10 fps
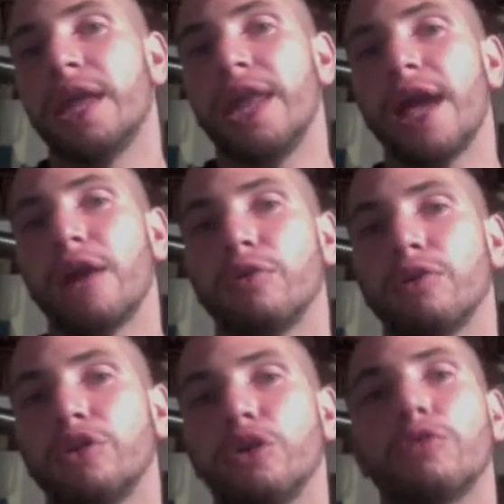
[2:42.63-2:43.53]
Now,
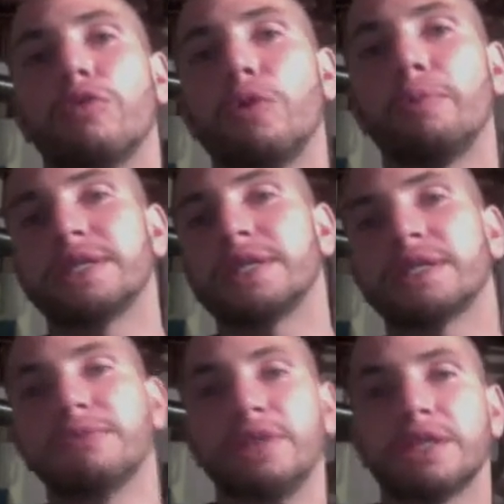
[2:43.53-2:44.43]
your aerobic
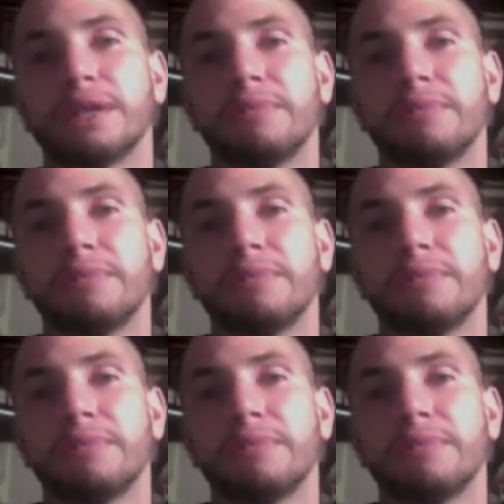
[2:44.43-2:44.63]
system needs